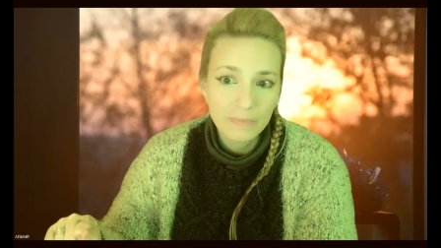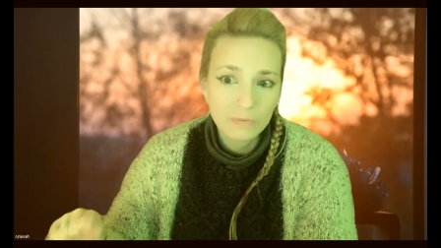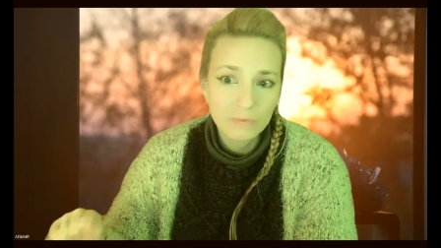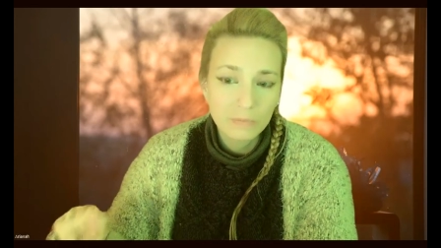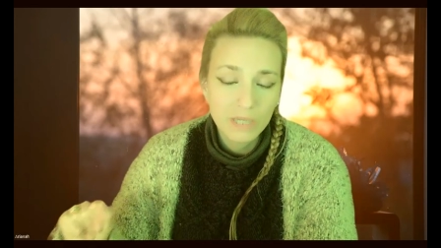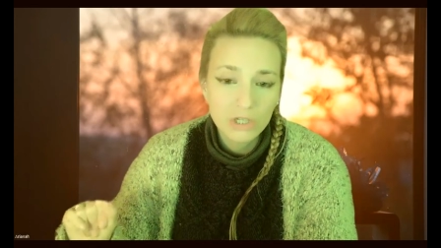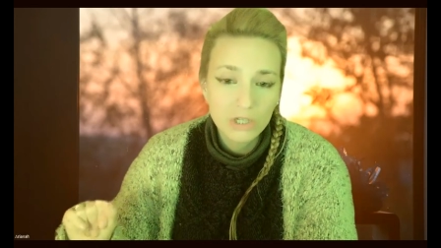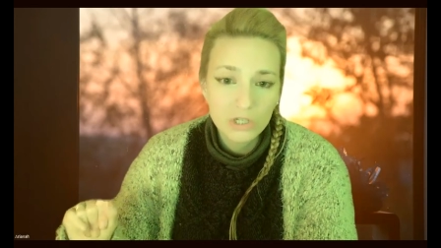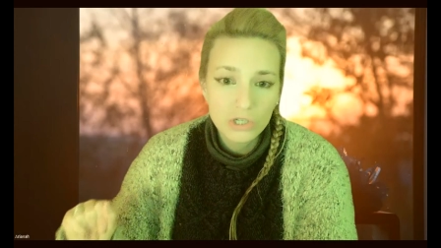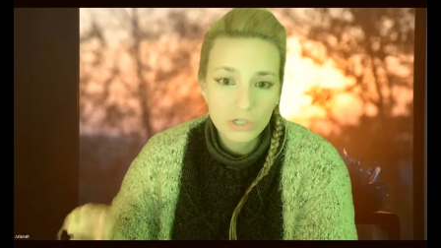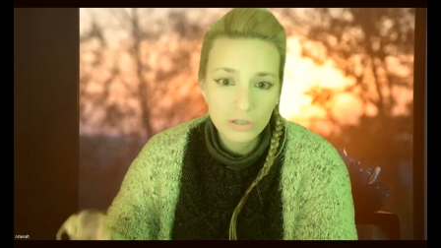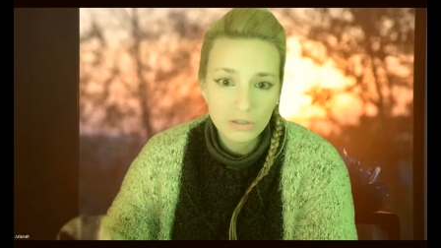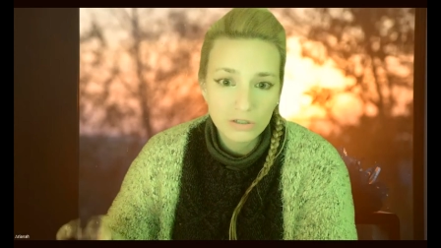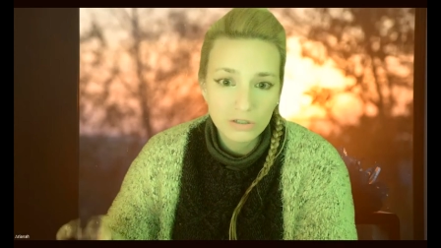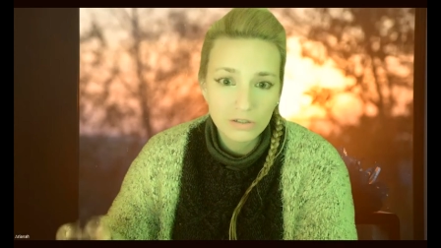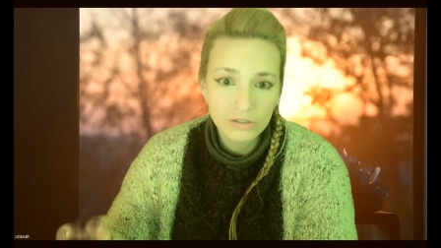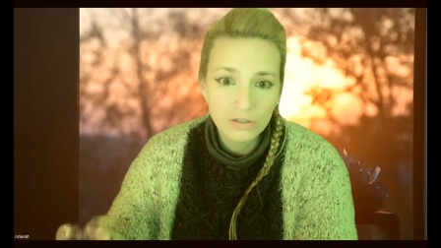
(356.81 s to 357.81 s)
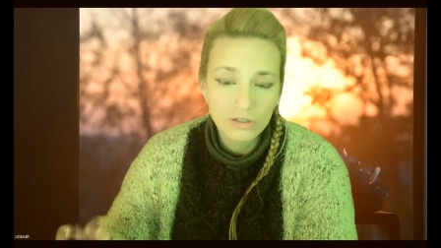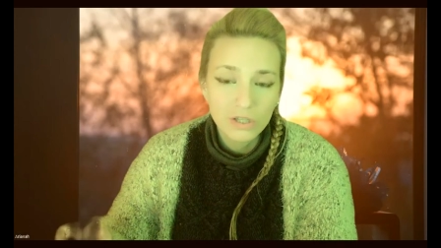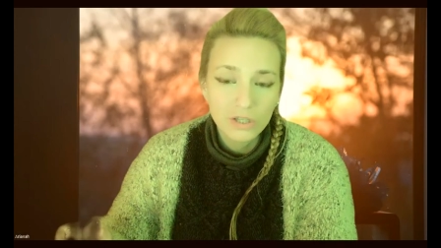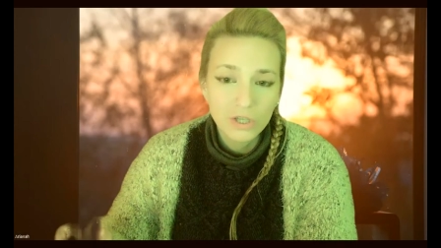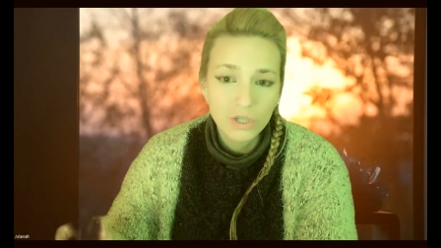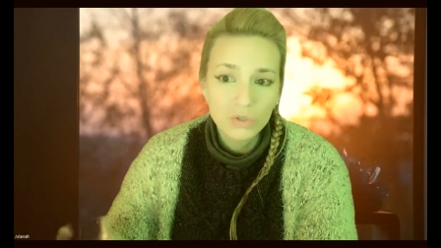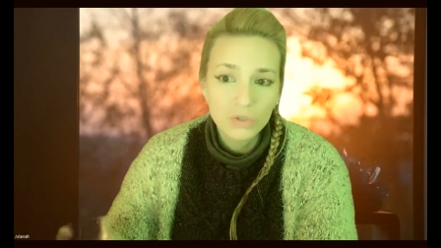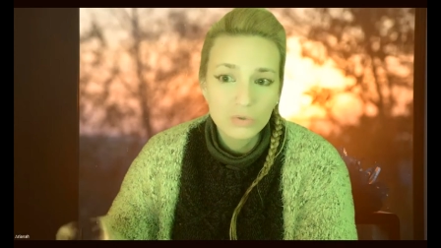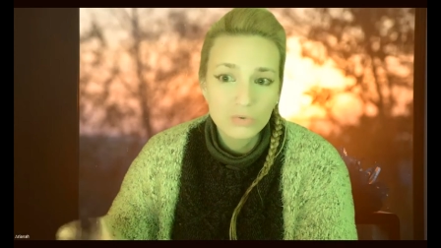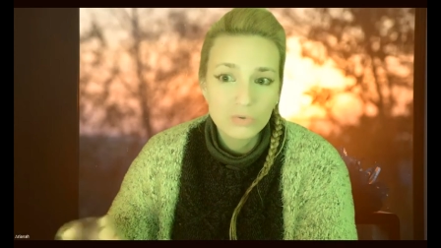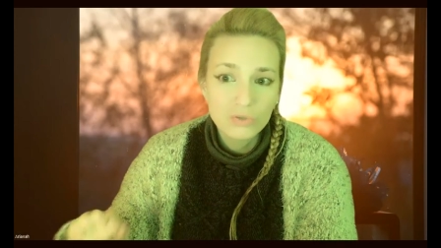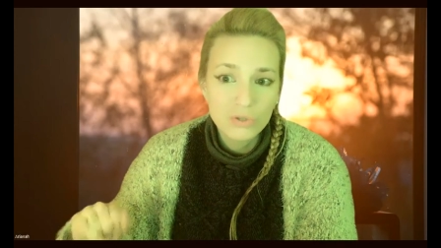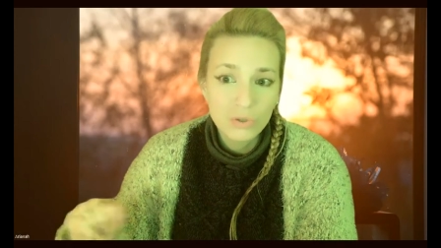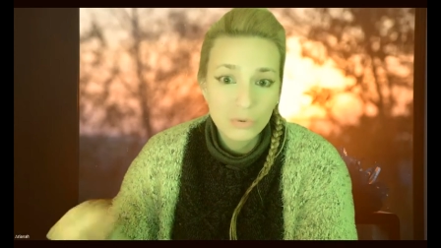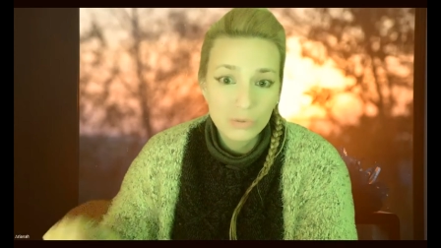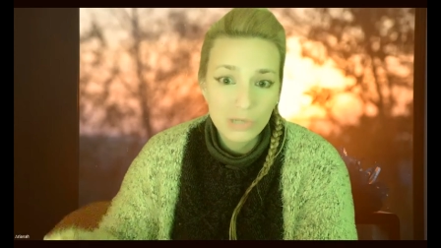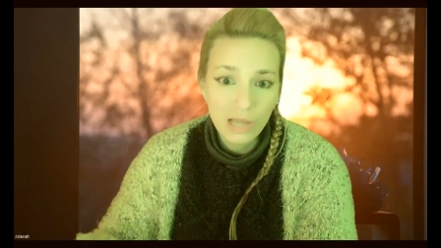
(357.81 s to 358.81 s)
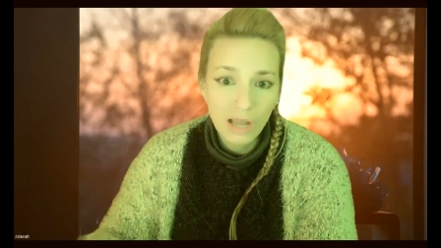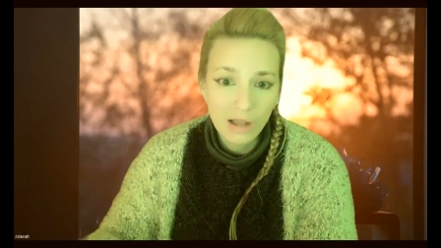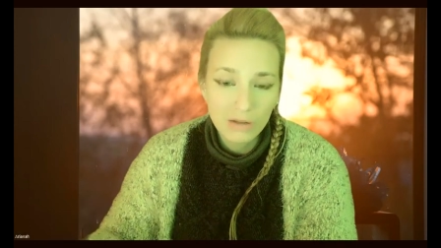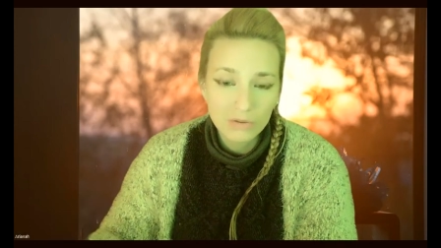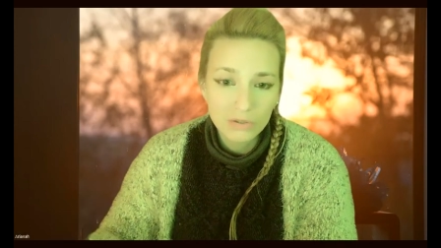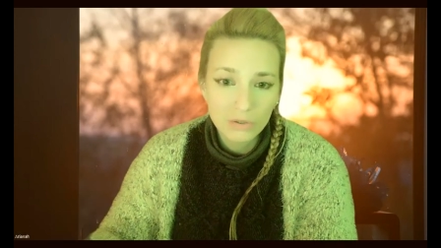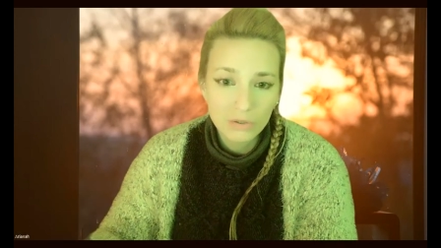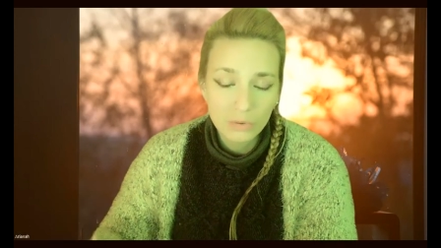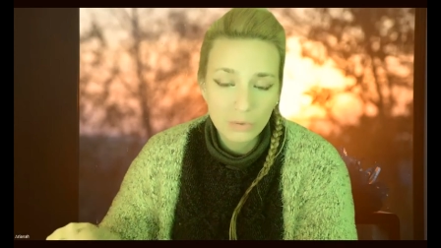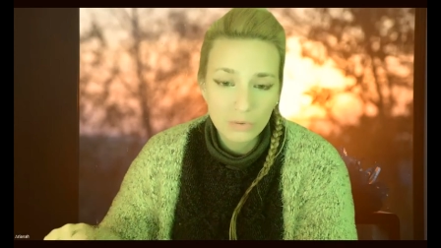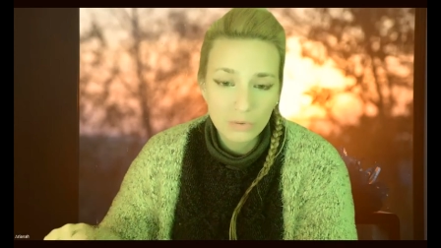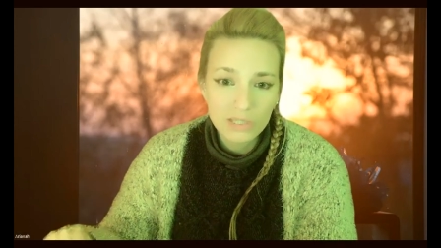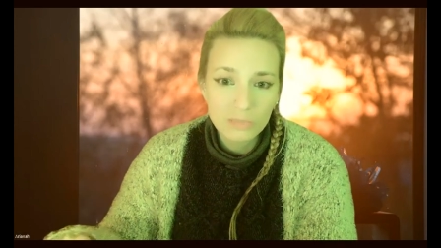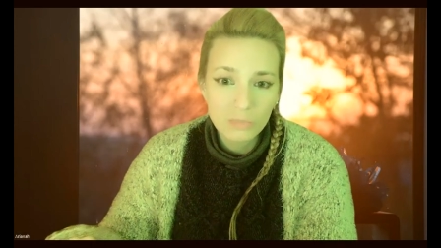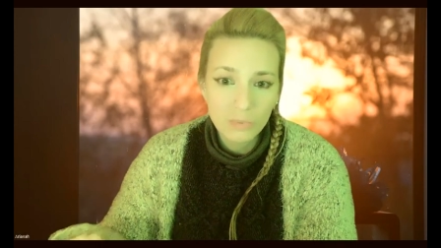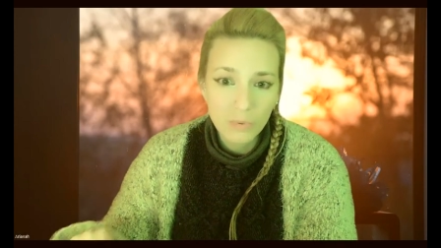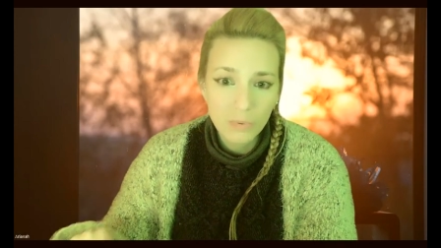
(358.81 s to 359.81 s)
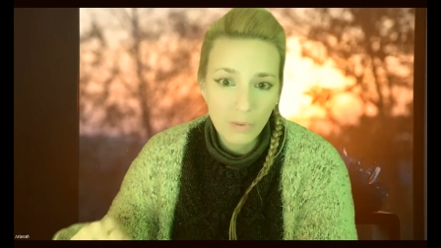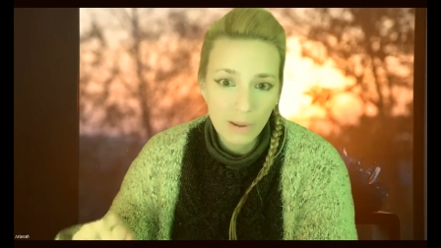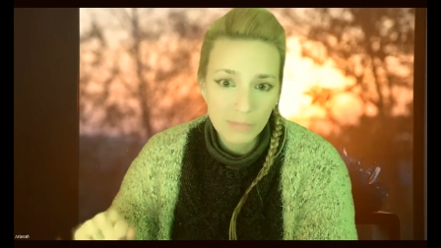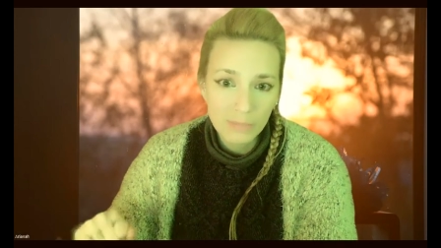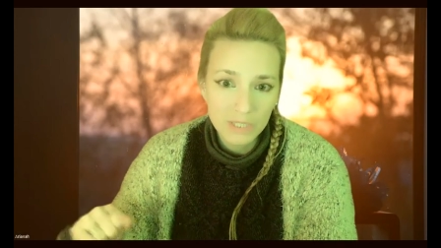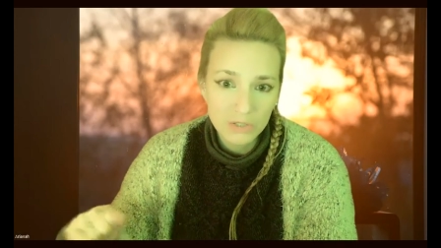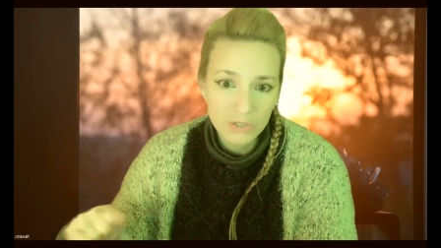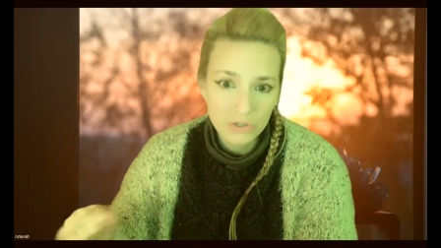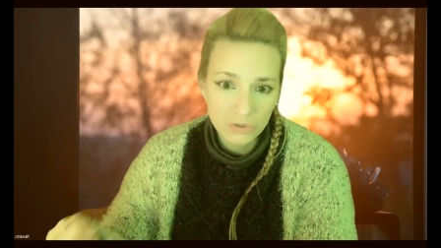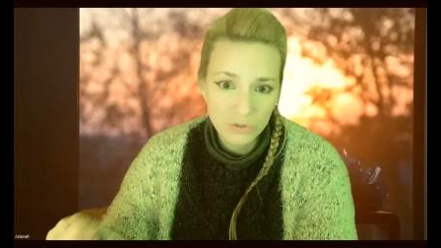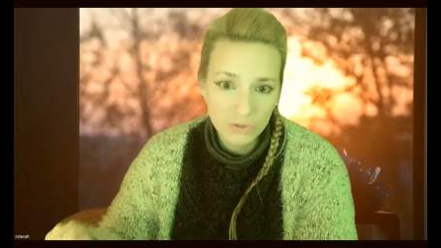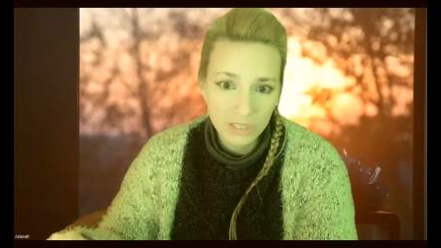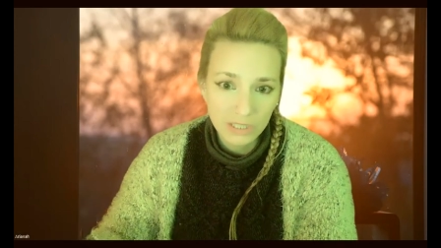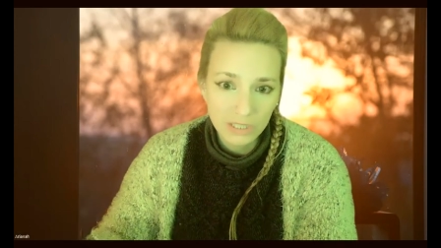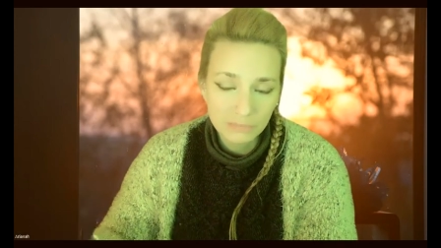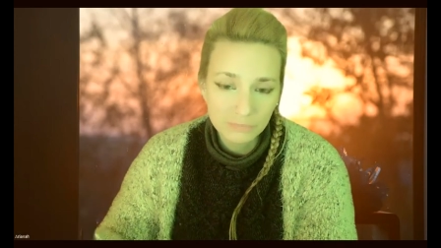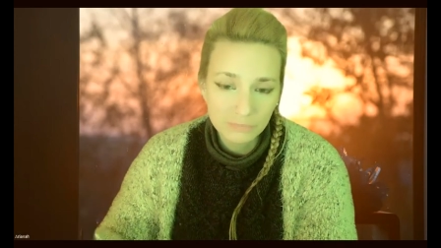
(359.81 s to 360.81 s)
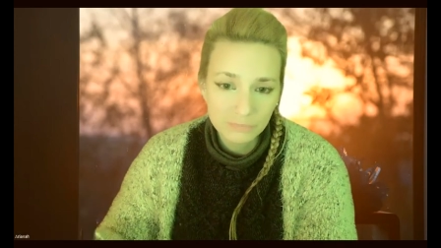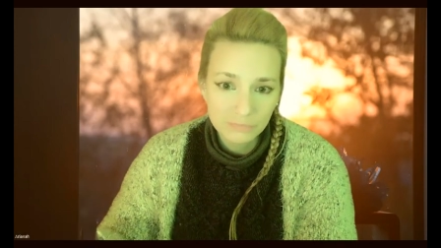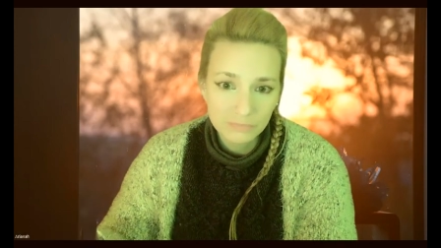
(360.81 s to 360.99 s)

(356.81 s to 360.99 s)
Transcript: to make sure to slow down our deprogramming journey,